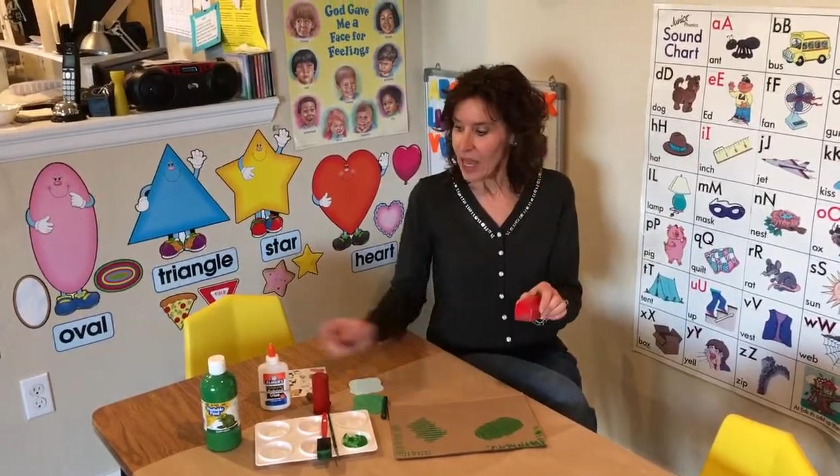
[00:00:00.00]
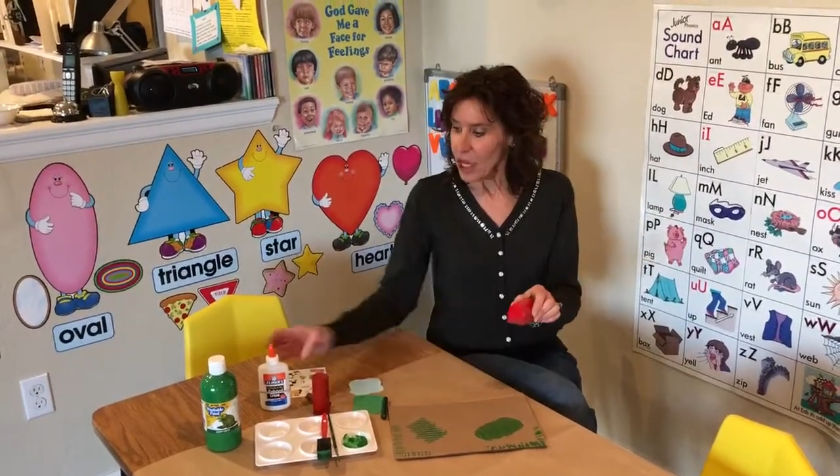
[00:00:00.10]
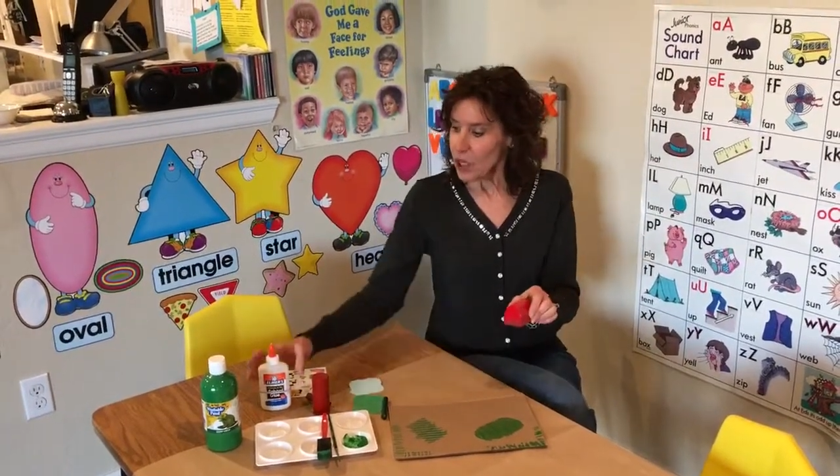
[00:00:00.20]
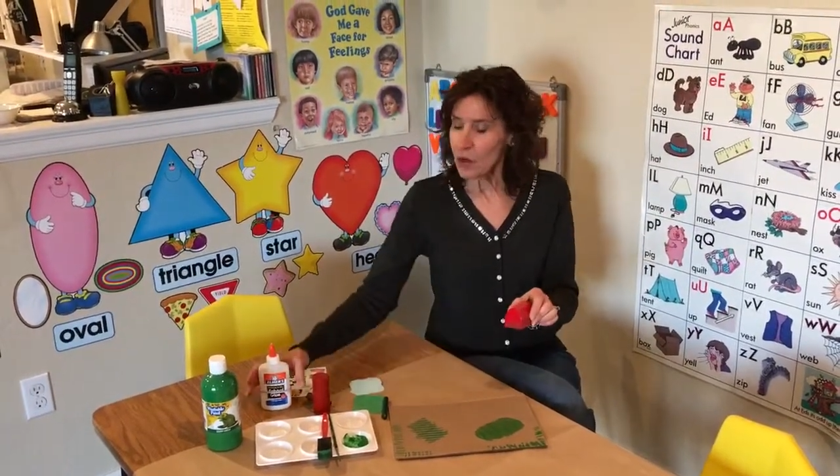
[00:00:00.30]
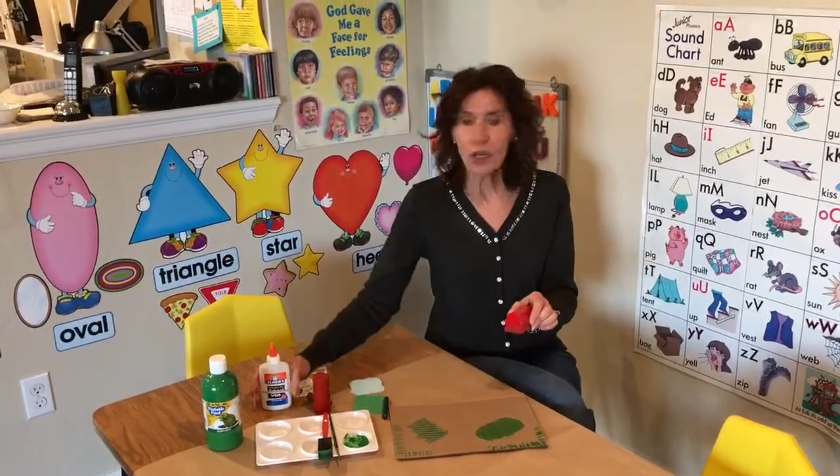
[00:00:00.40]

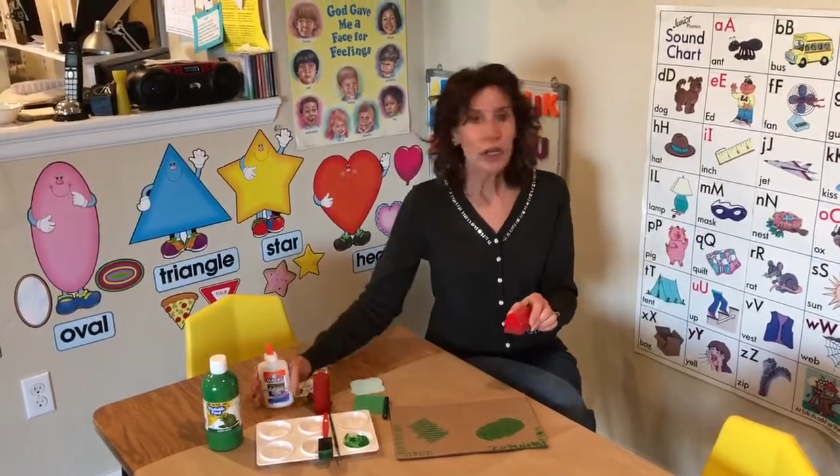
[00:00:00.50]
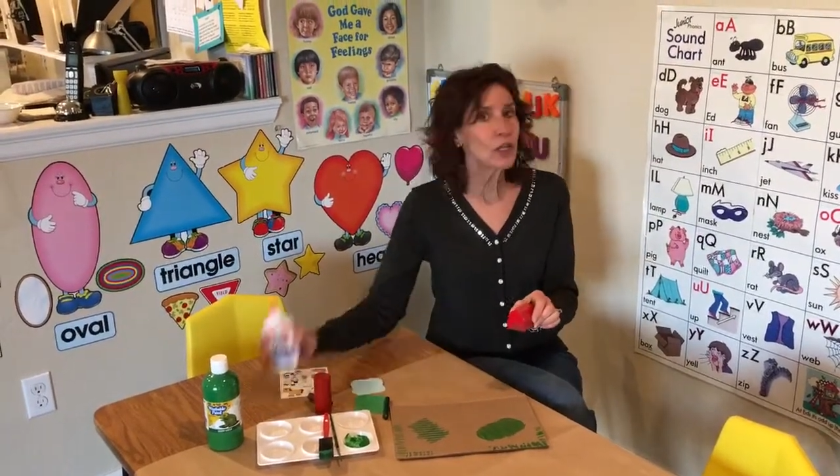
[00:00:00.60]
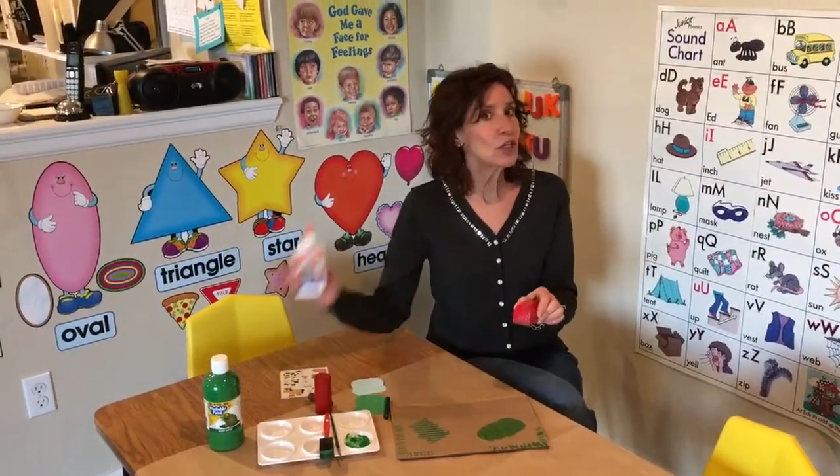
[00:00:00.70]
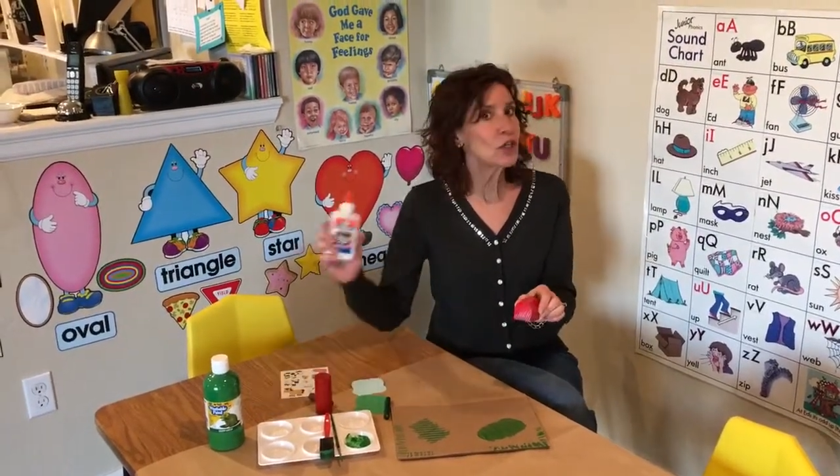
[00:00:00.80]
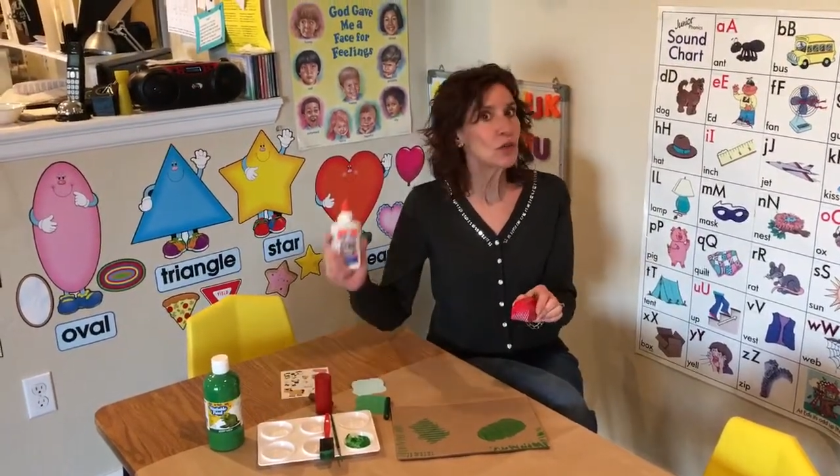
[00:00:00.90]
You can
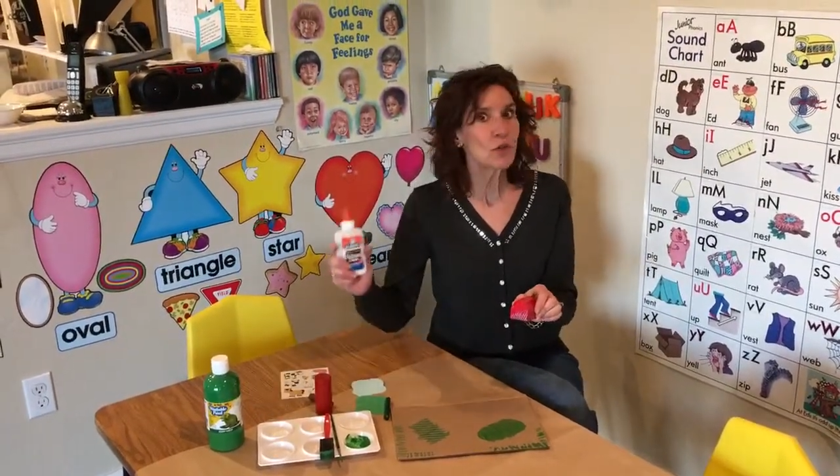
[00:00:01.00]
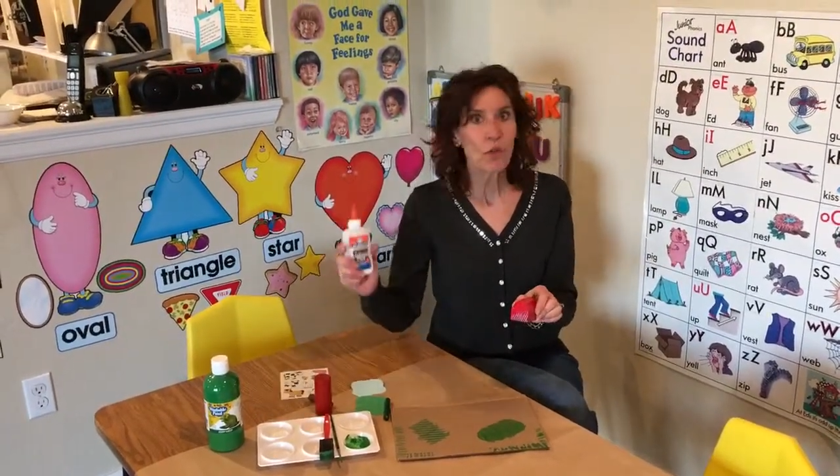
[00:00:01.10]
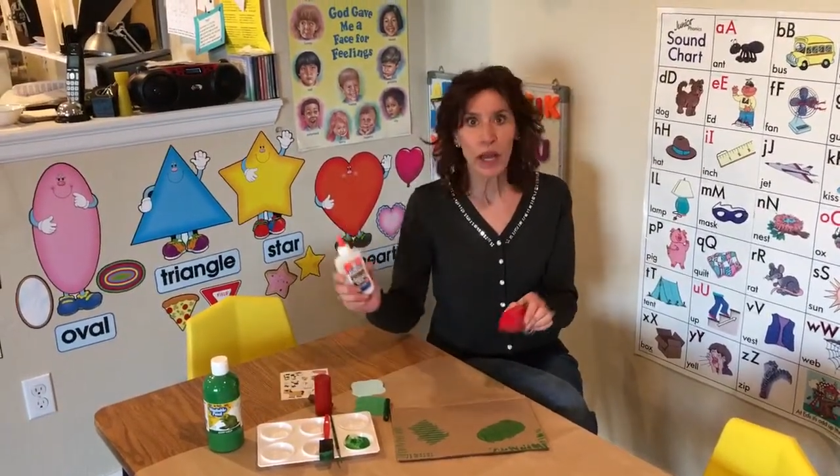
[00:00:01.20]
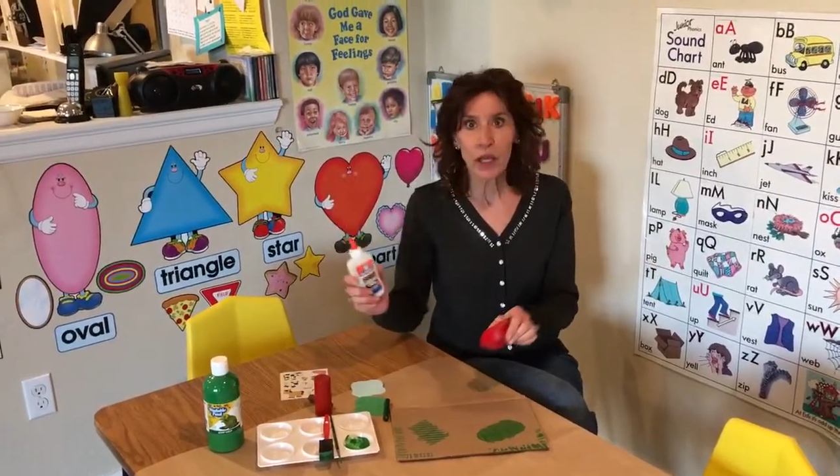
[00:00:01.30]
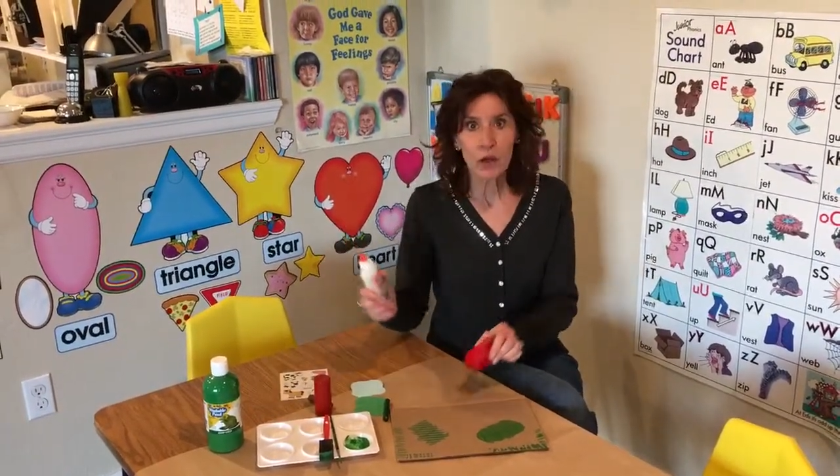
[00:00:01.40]
just use
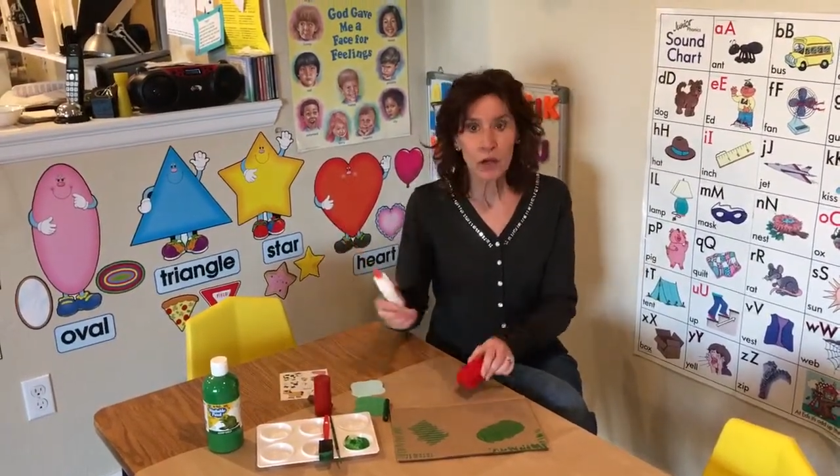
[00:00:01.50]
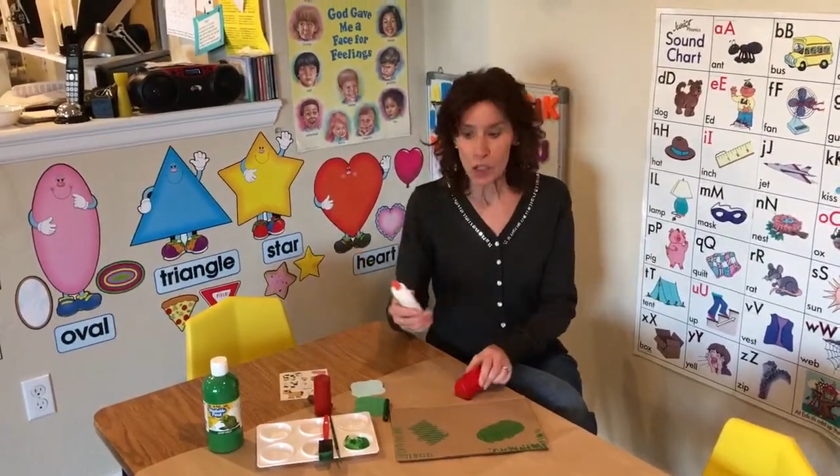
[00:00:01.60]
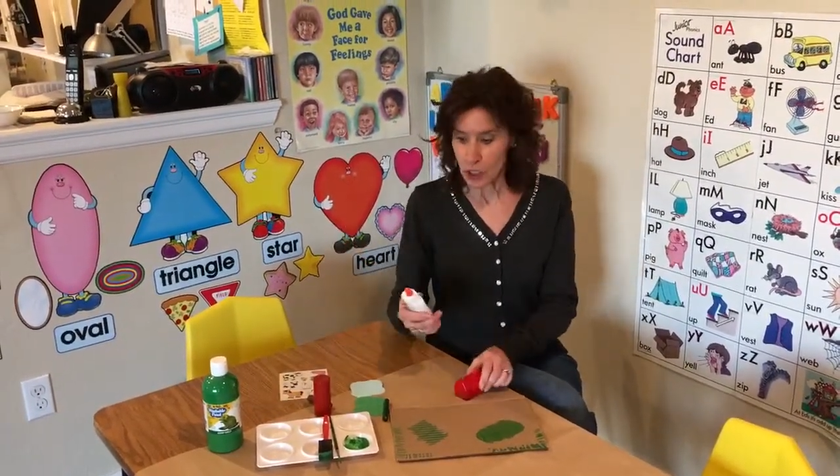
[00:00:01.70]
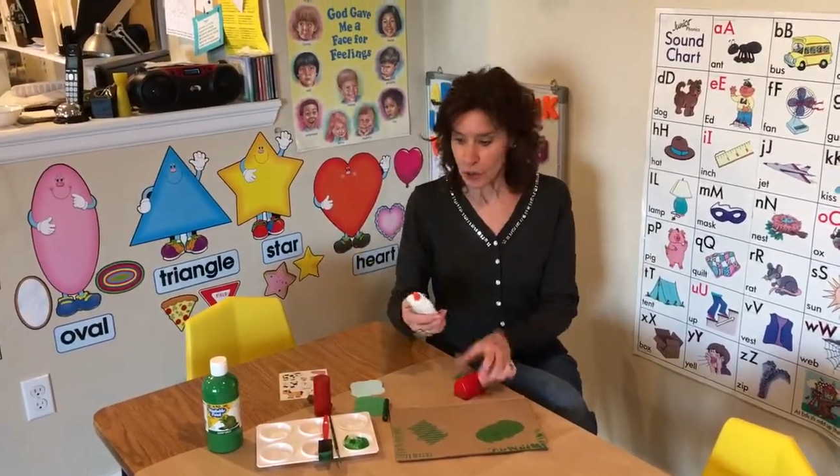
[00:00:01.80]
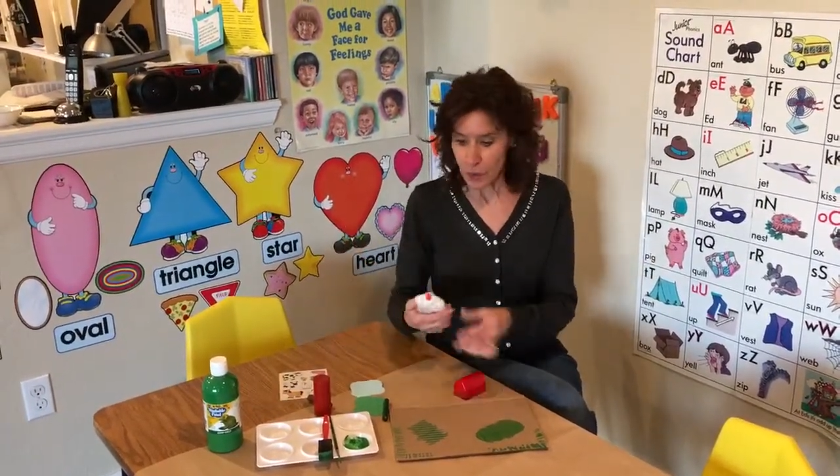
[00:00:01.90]
regular
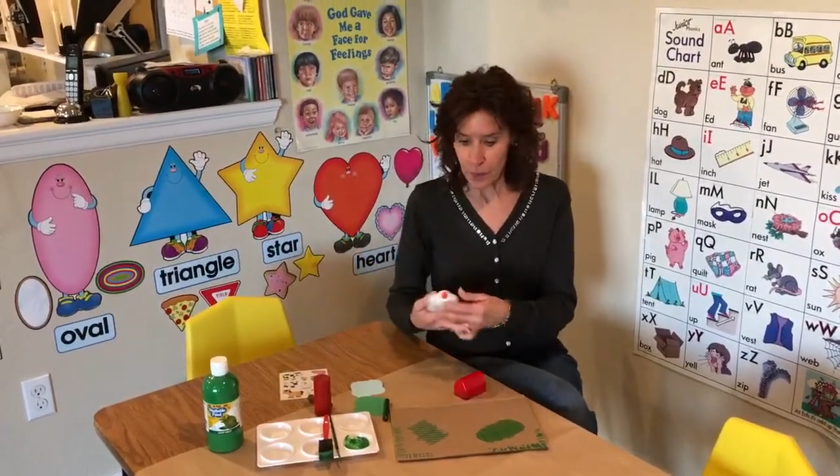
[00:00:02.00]
glue,